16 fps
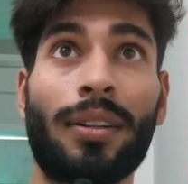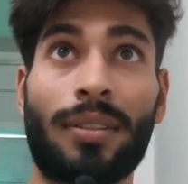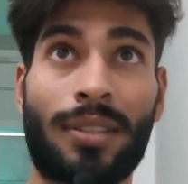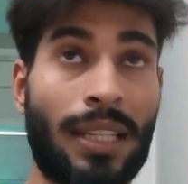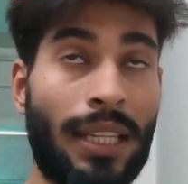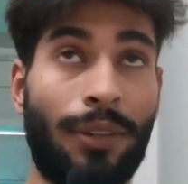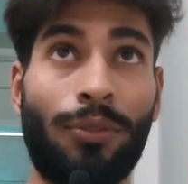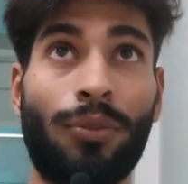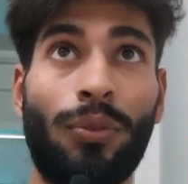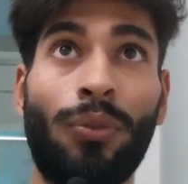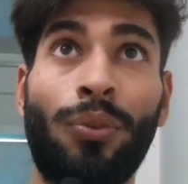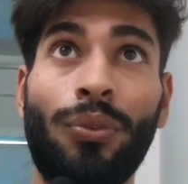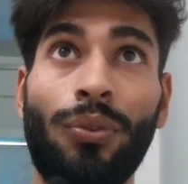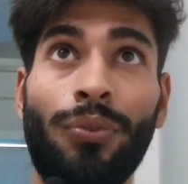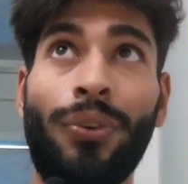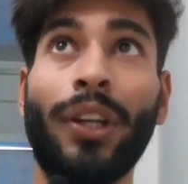See,
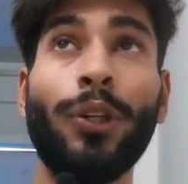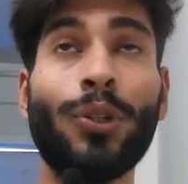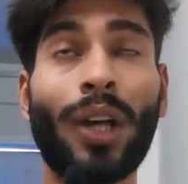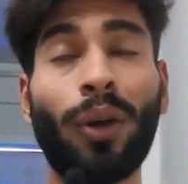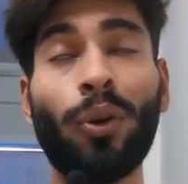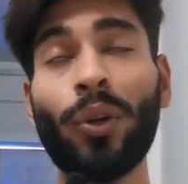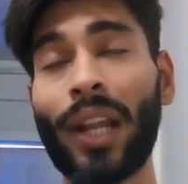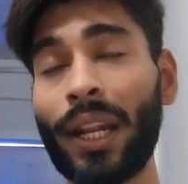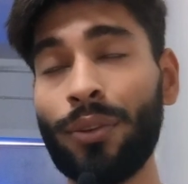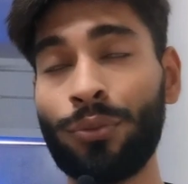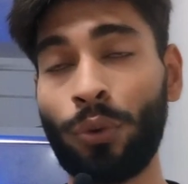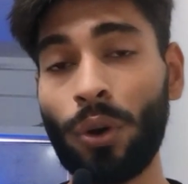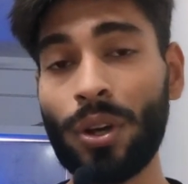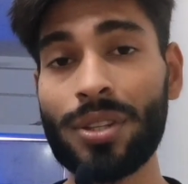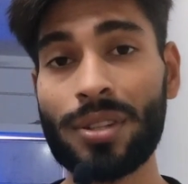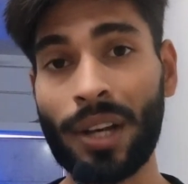when you download any
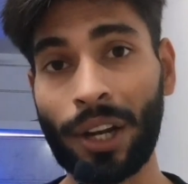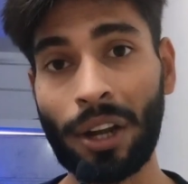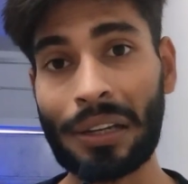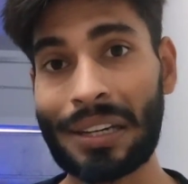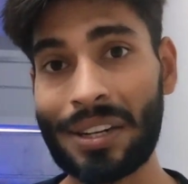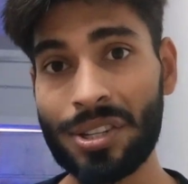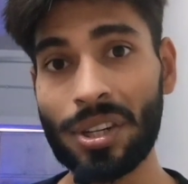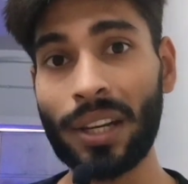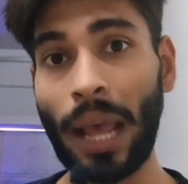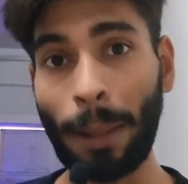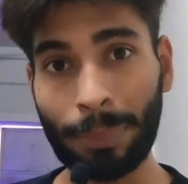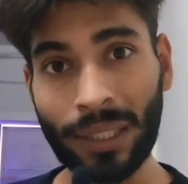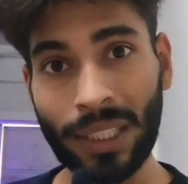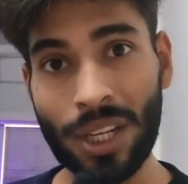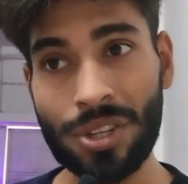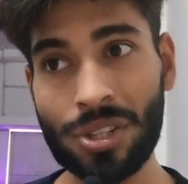voice recognition
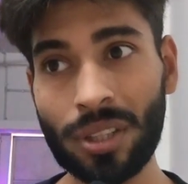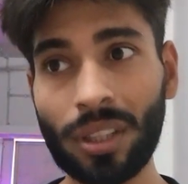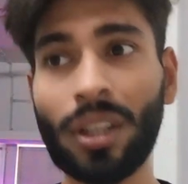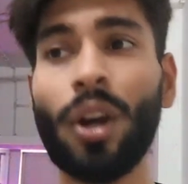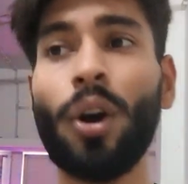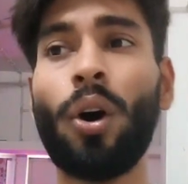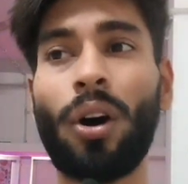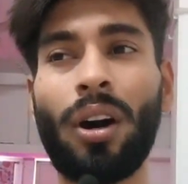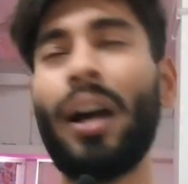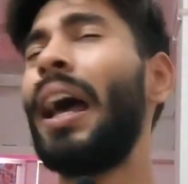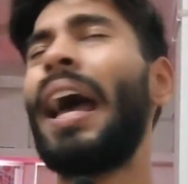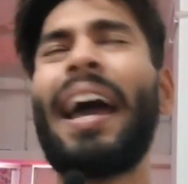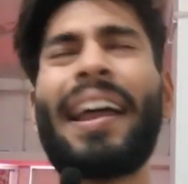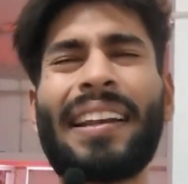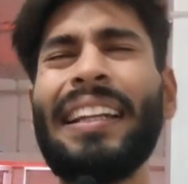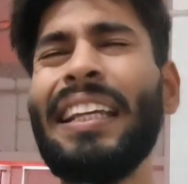application, or
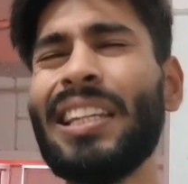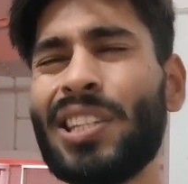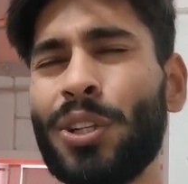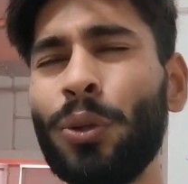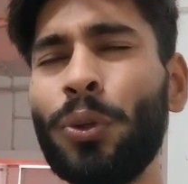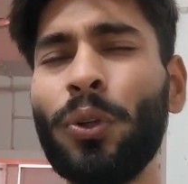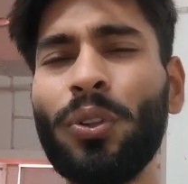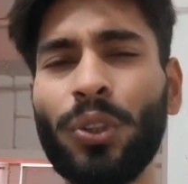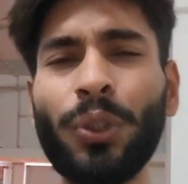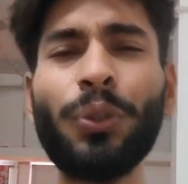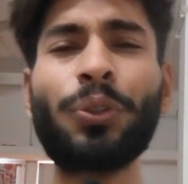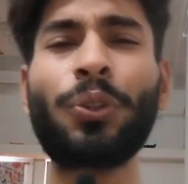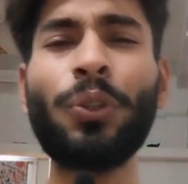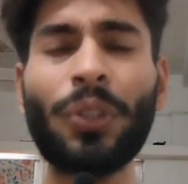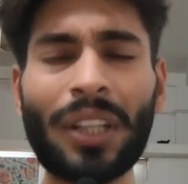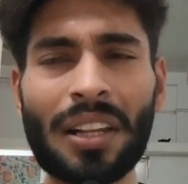at least you use
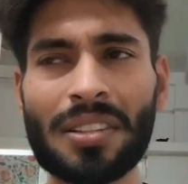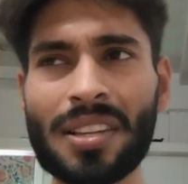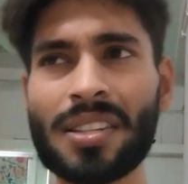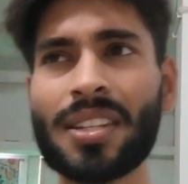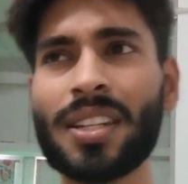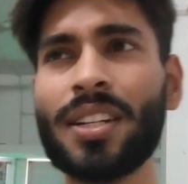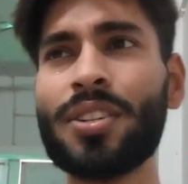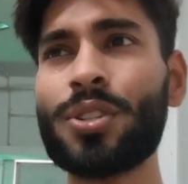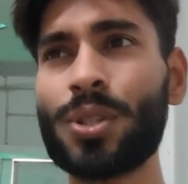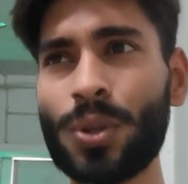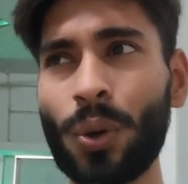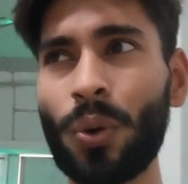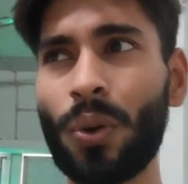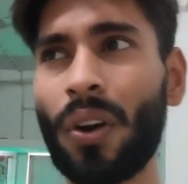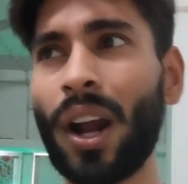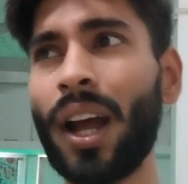Google Assistant,
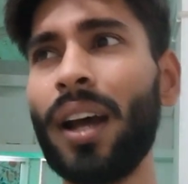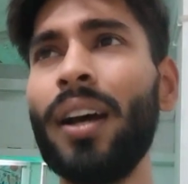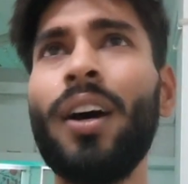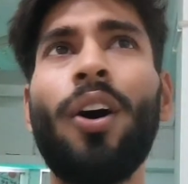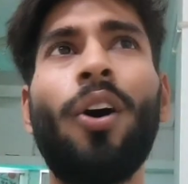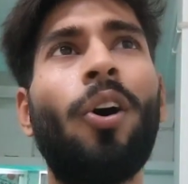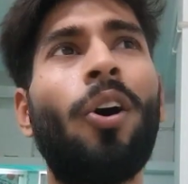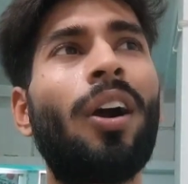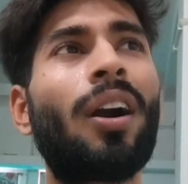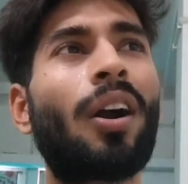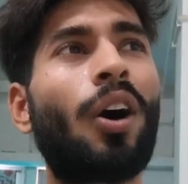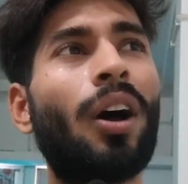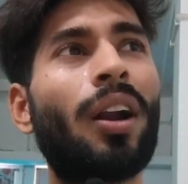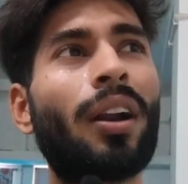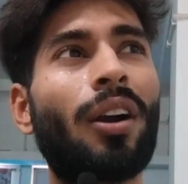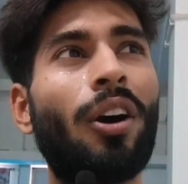Sora,
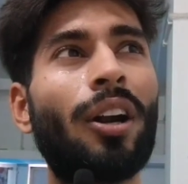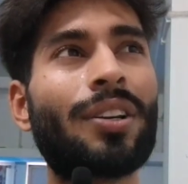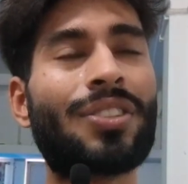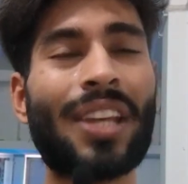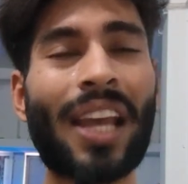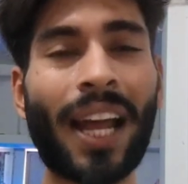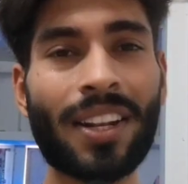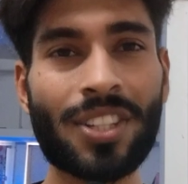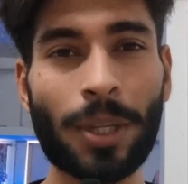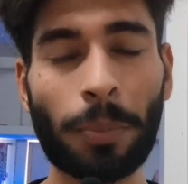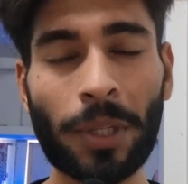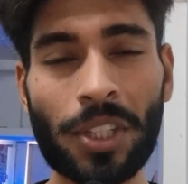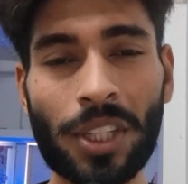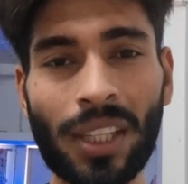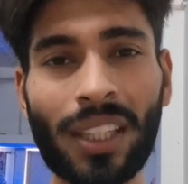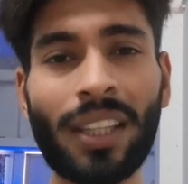or Chat
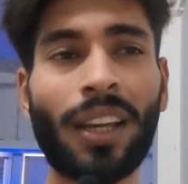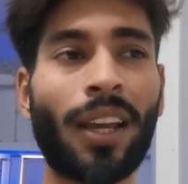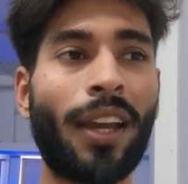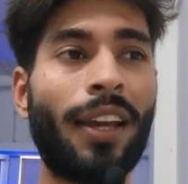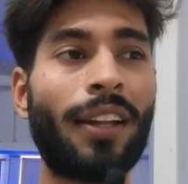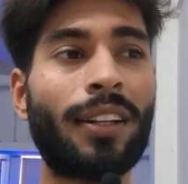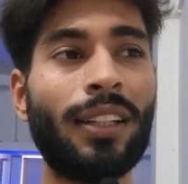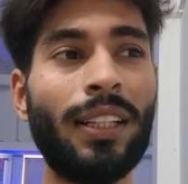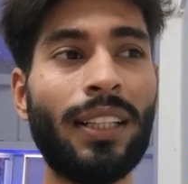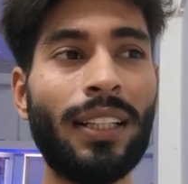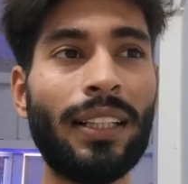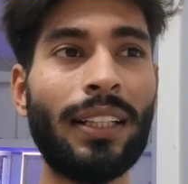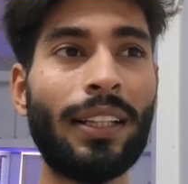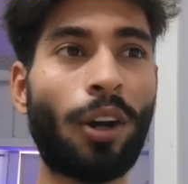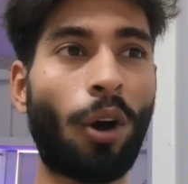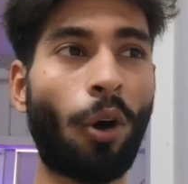GPT, it
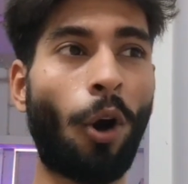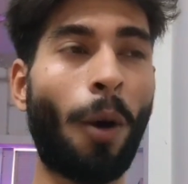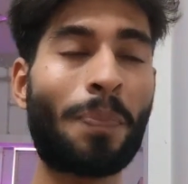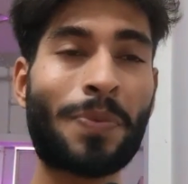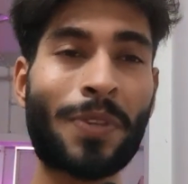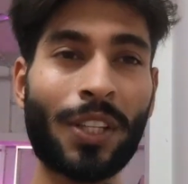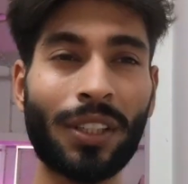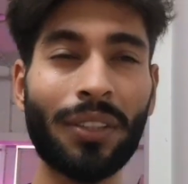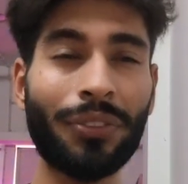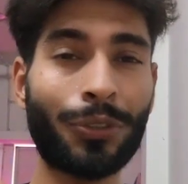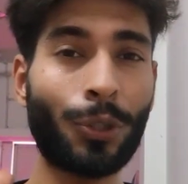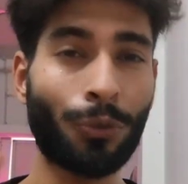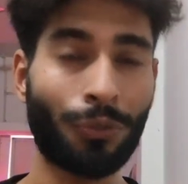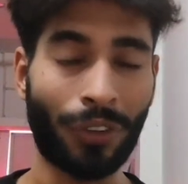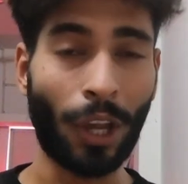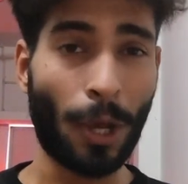will observe
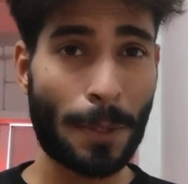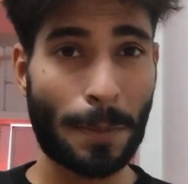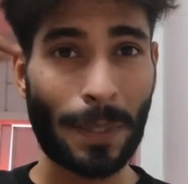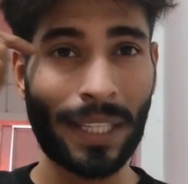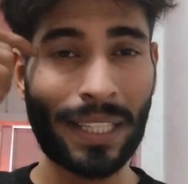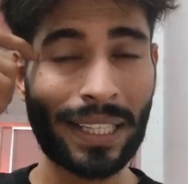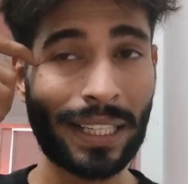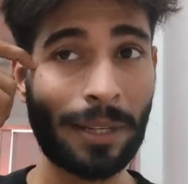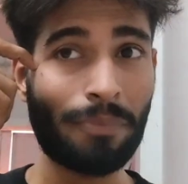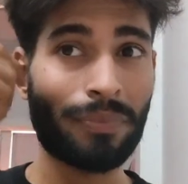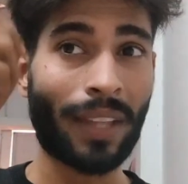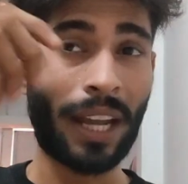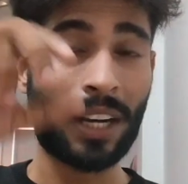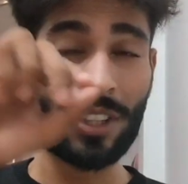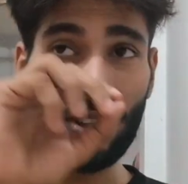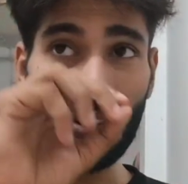your way of speaking
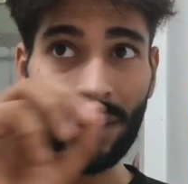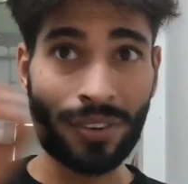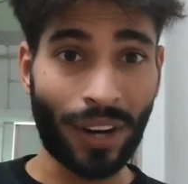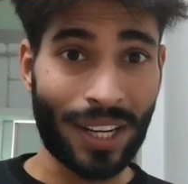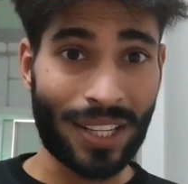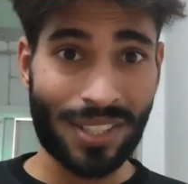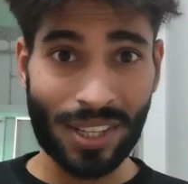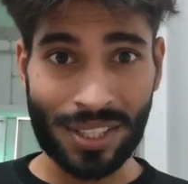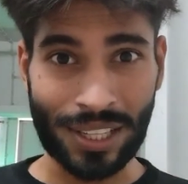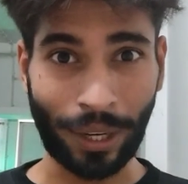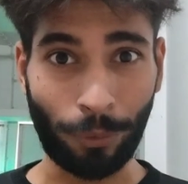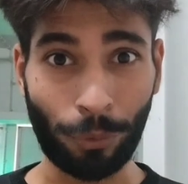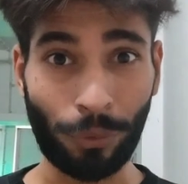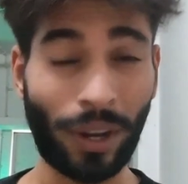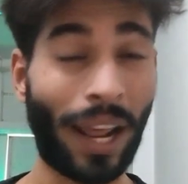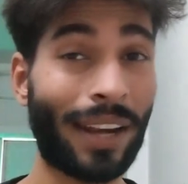and it will write it
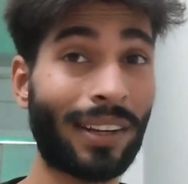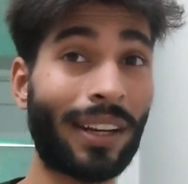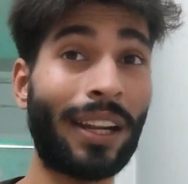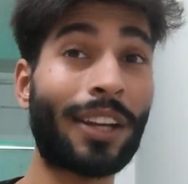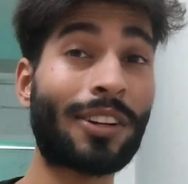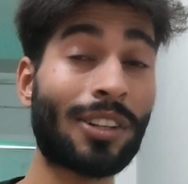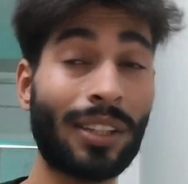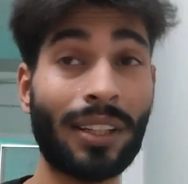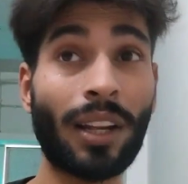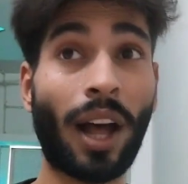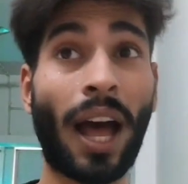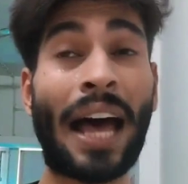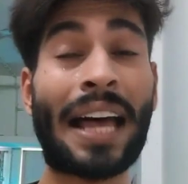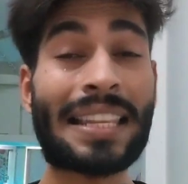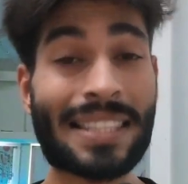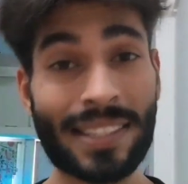down and it
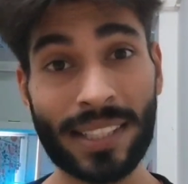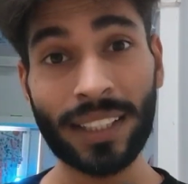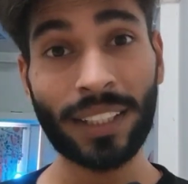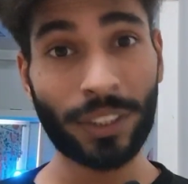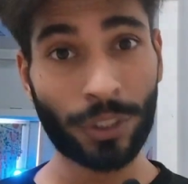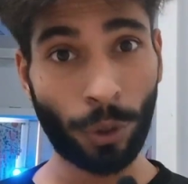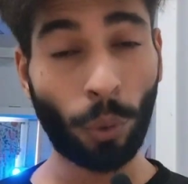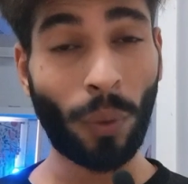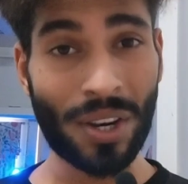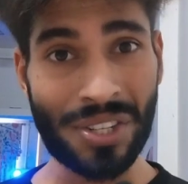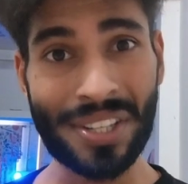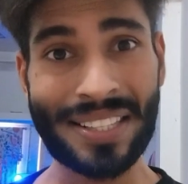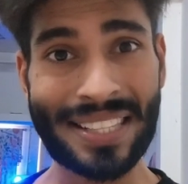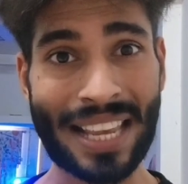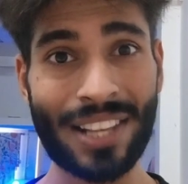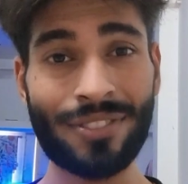will answer your
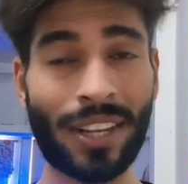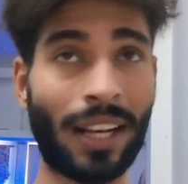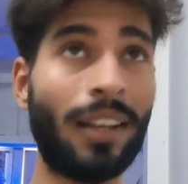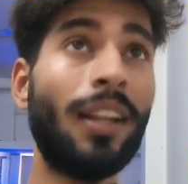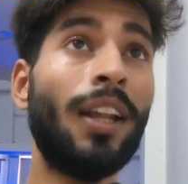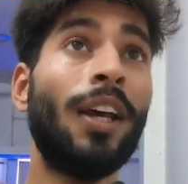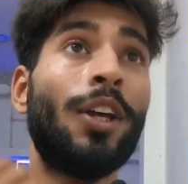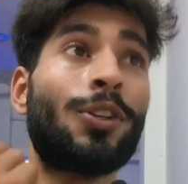questions as well.